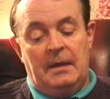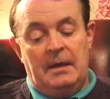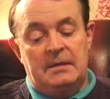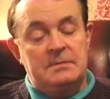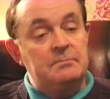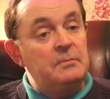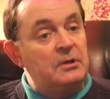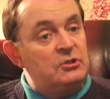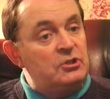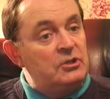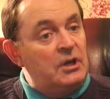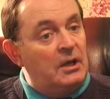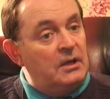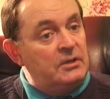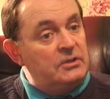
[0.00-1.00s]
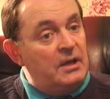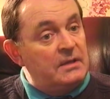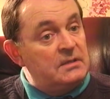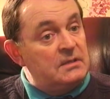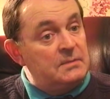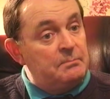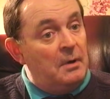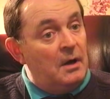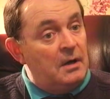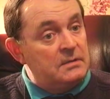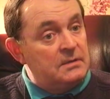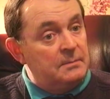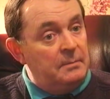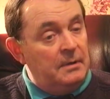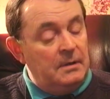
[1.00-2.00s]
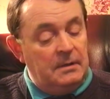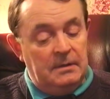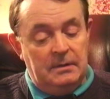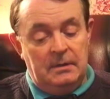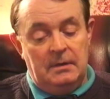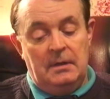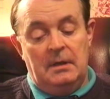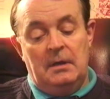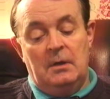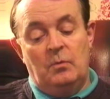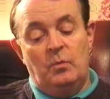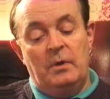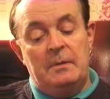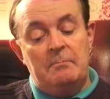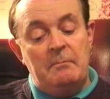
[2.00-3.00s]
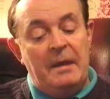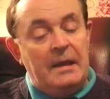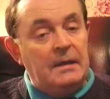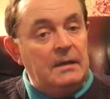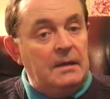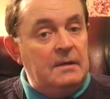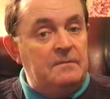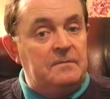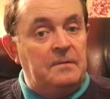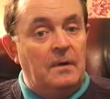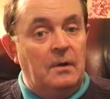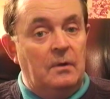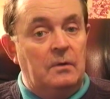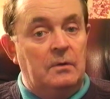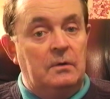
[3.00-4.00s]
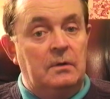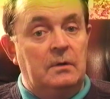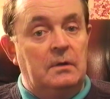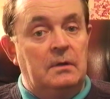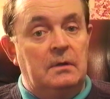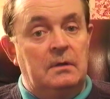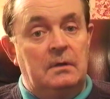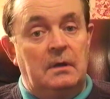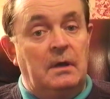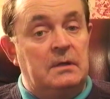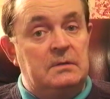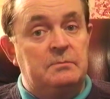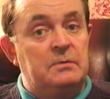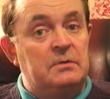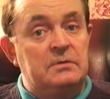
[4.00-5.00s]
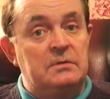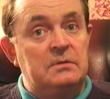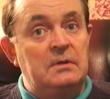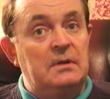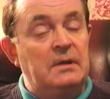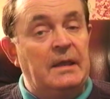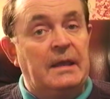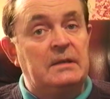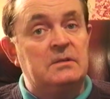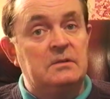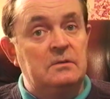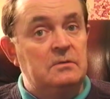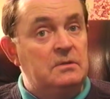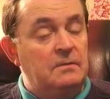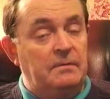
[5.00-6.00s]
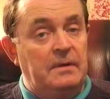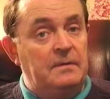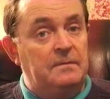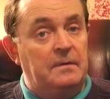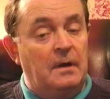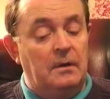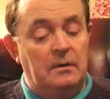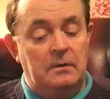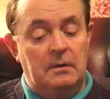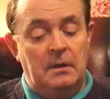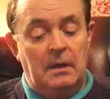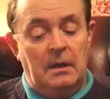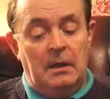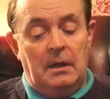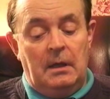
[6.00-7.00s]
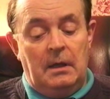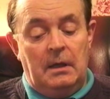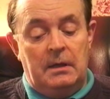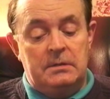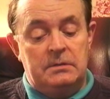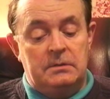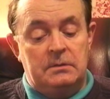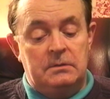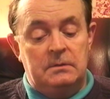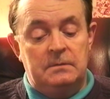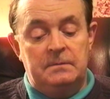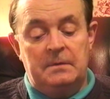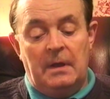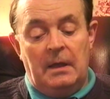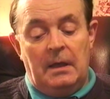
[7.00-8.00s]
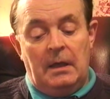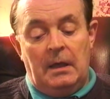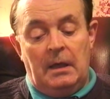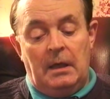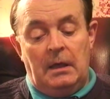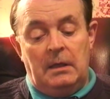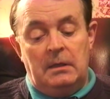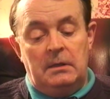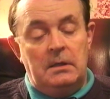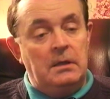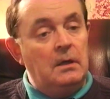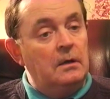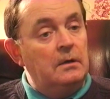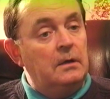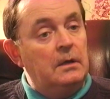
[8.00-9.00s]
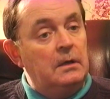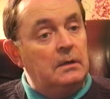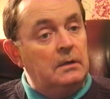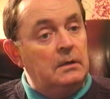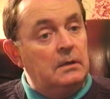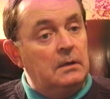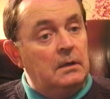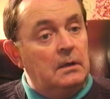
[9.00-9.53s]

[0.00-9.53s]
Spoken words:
as much knowledge as is possible. We mainly follow, I suppose nearly exclusively follow, a sort of the Jungian